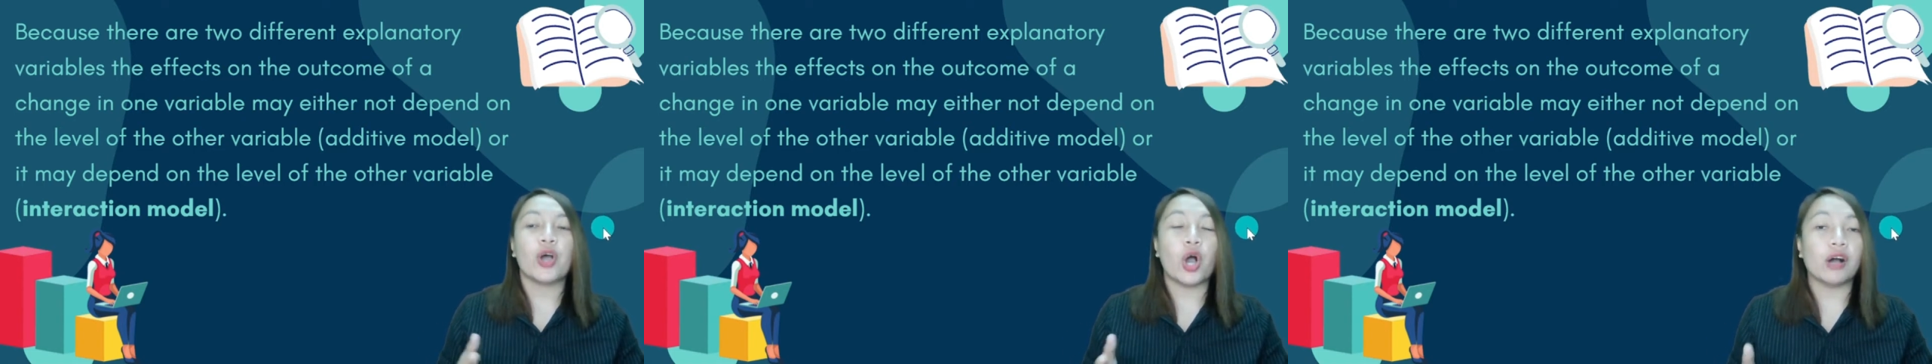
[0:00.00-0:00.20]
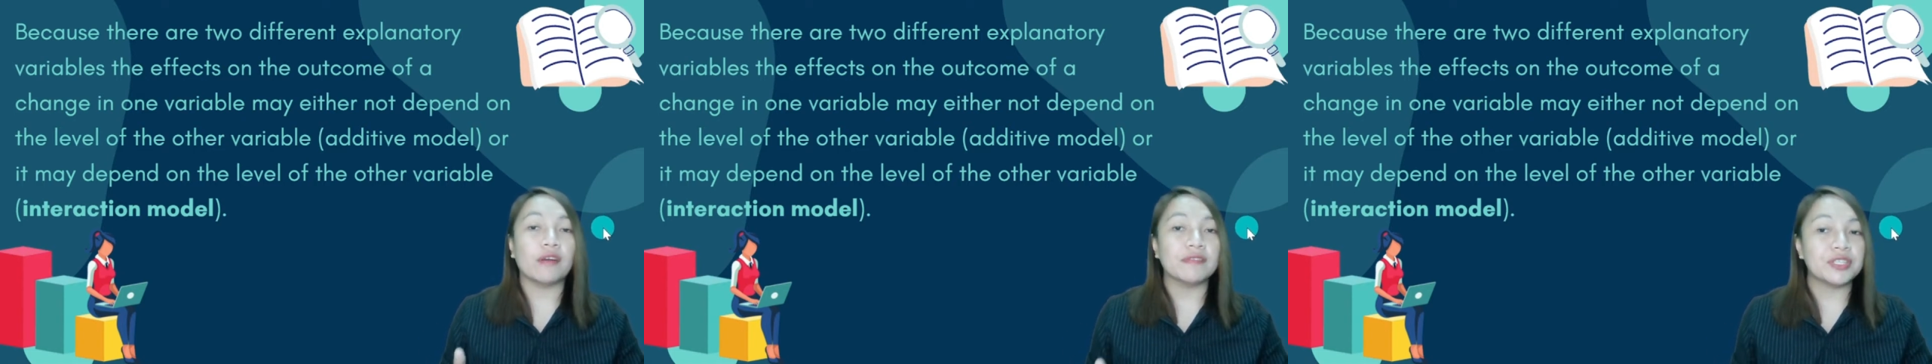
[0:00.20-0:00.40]

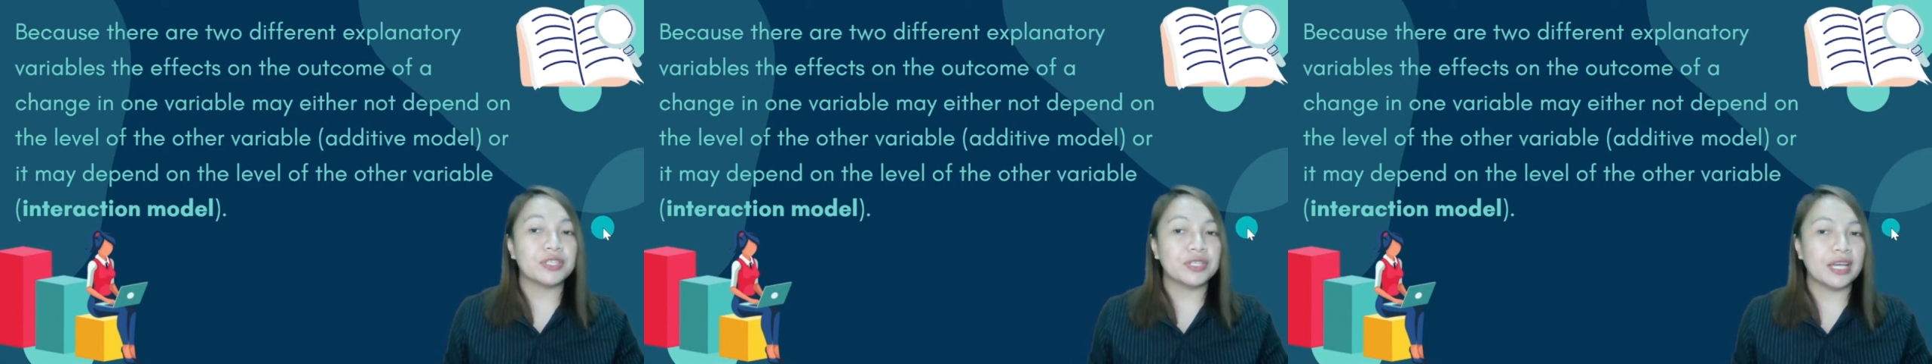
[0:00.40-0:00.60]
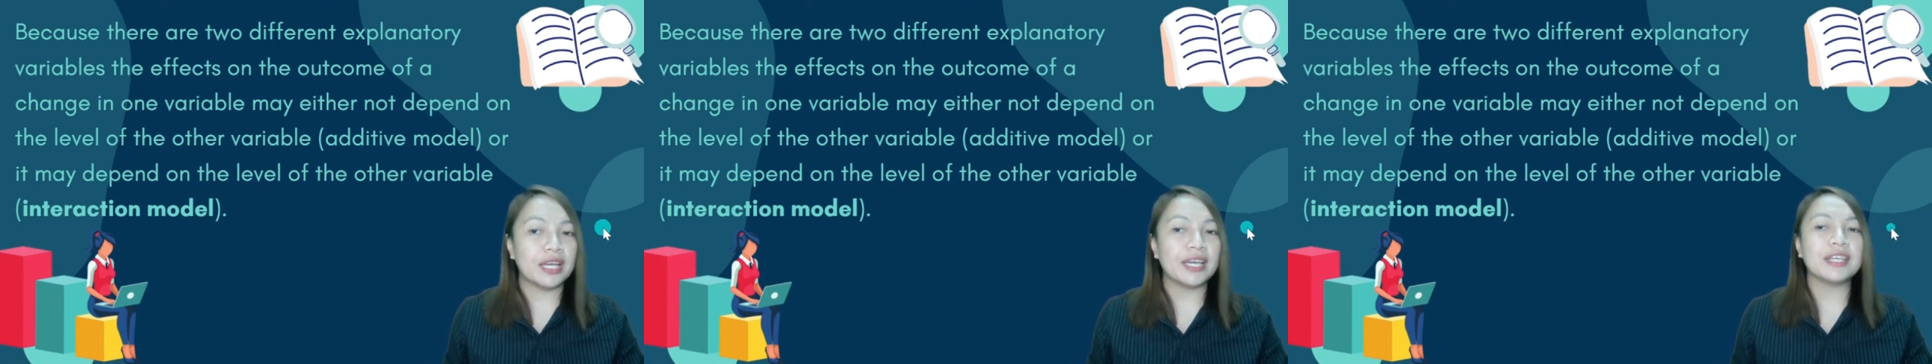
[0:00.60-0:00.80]
of a
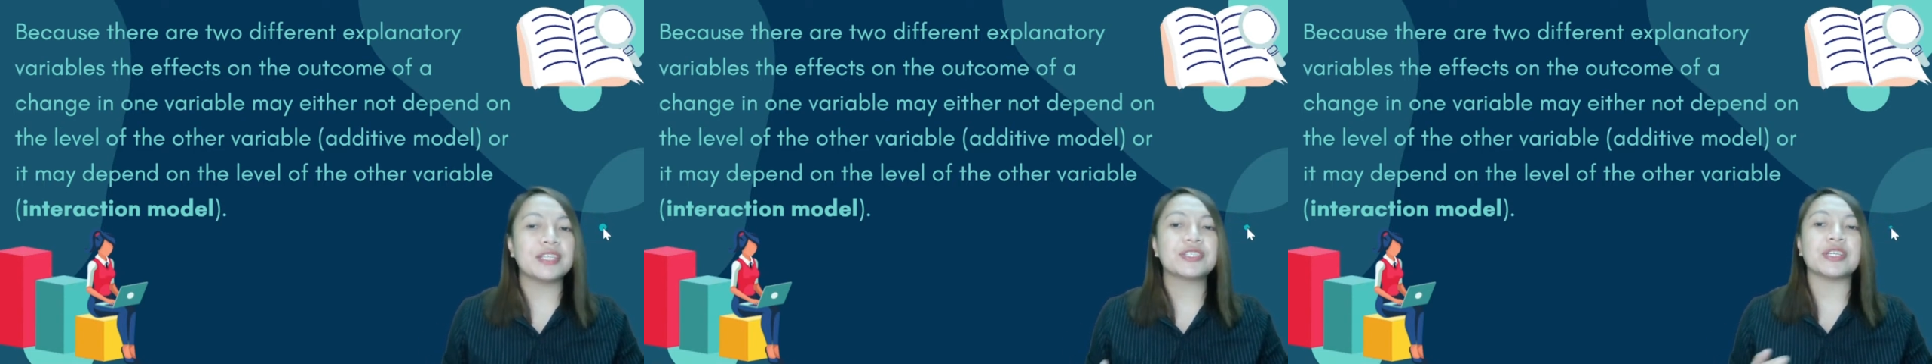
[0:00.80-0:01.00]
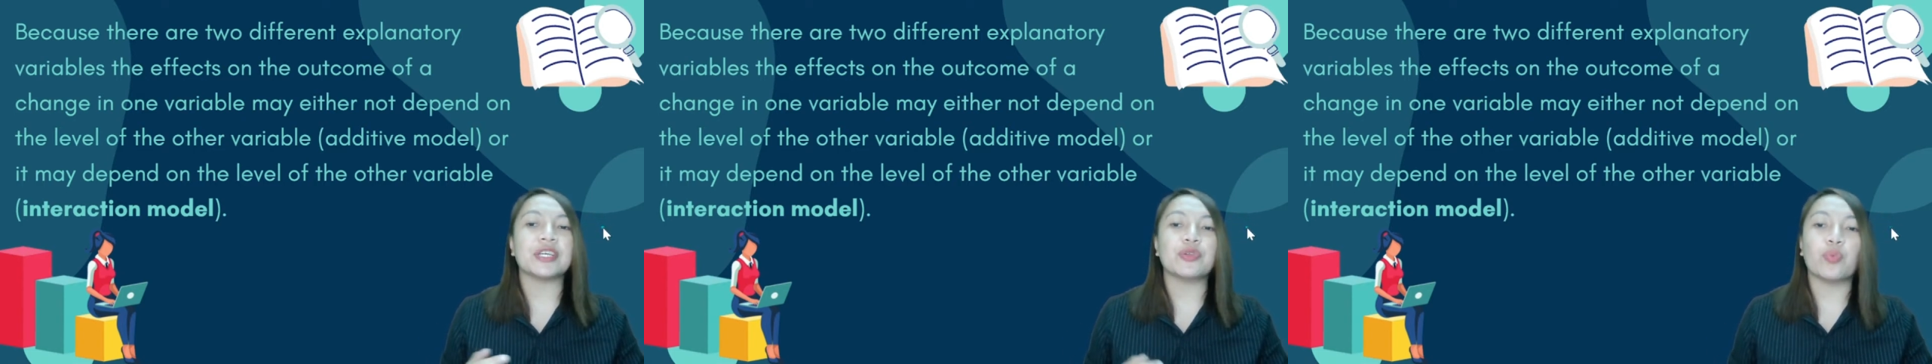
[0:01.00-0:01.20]

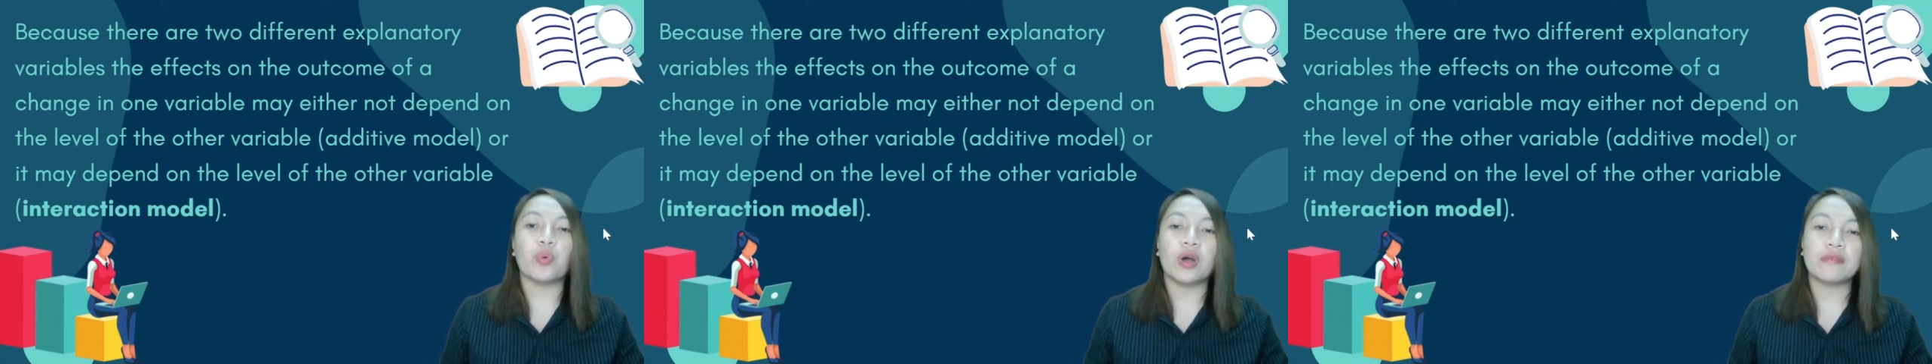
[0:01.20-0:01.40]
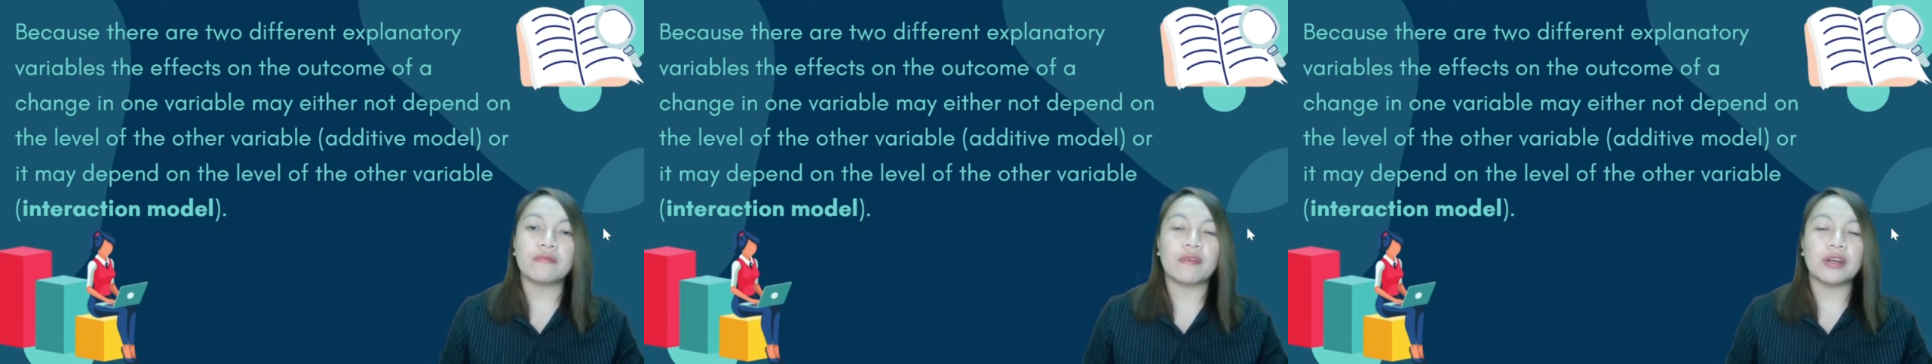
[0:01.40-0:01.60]
change in
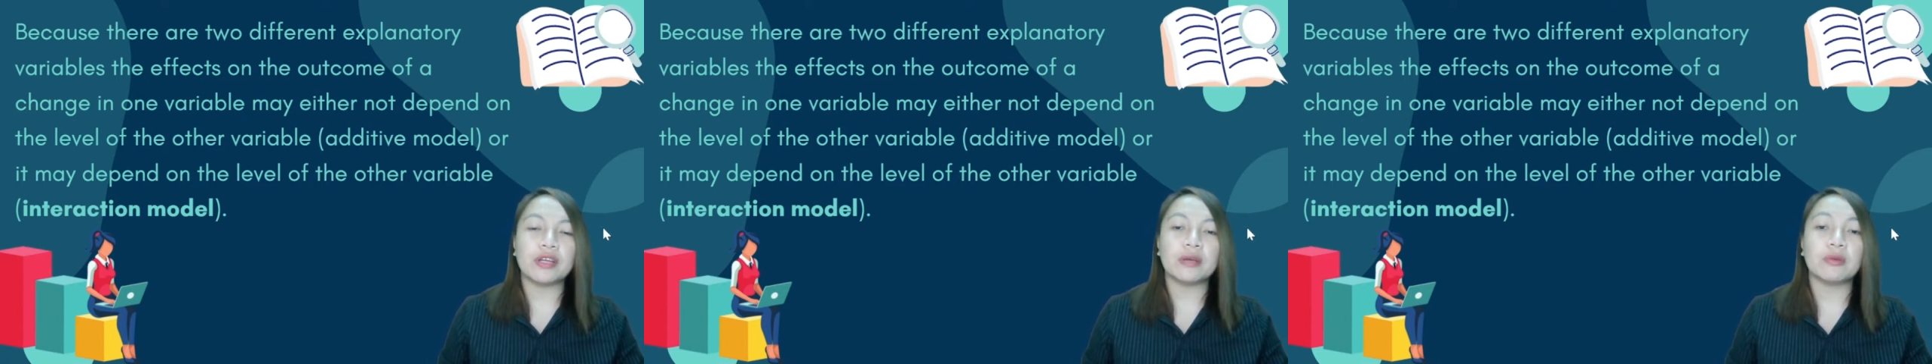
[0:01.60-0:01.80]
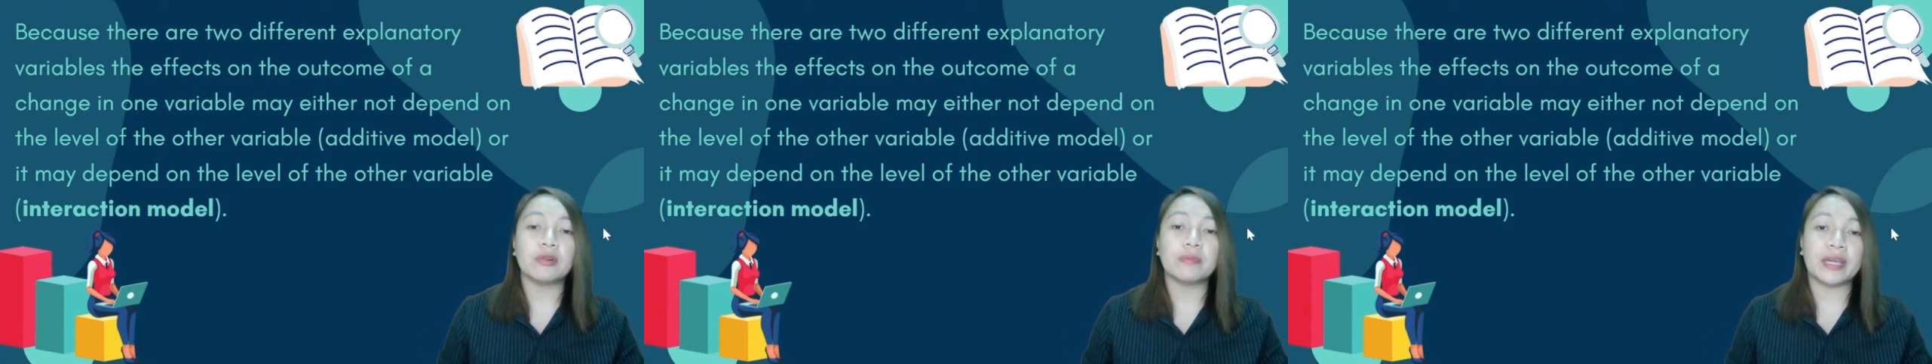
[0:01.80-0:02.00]
one
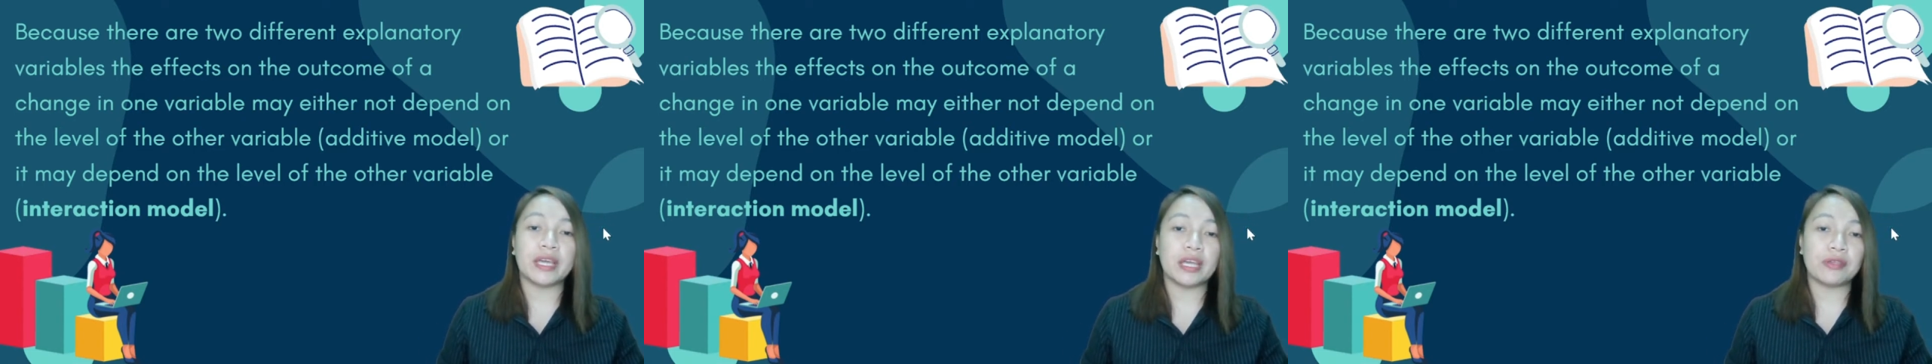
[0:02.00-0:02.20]
variable may